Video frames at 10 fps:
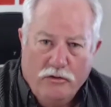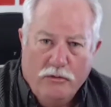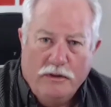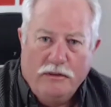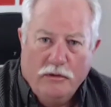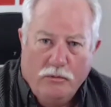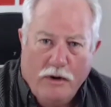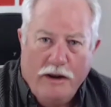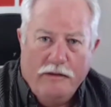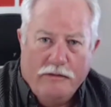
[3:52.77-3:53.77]
Do it the
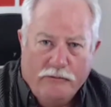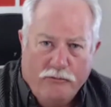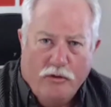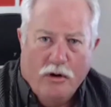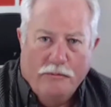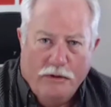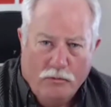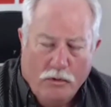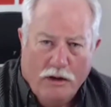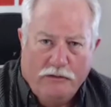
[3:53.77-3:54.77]
way the
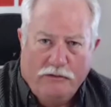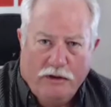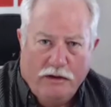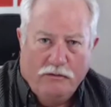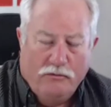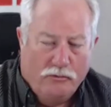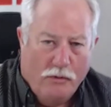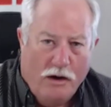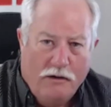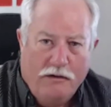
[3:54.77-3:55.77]
foreman wants it.
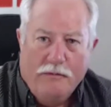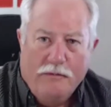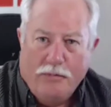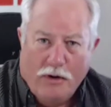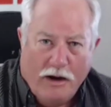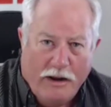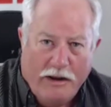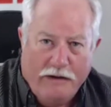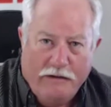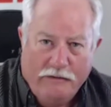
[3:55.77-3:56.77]
Swallow your
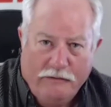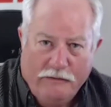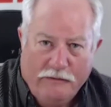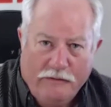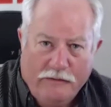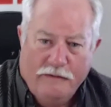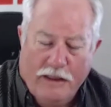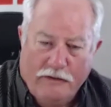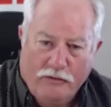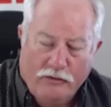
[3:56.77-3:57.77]
pride
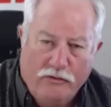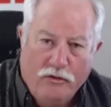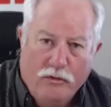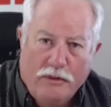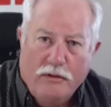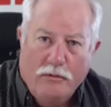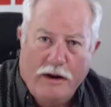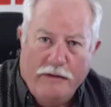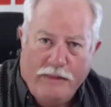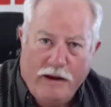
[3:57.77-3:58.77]
and just do it the
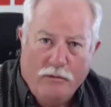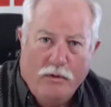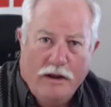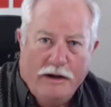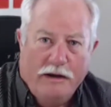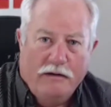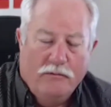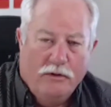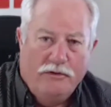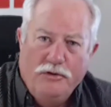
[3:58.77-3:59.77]
way they want it.
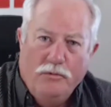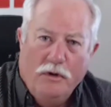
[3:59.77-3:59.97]
What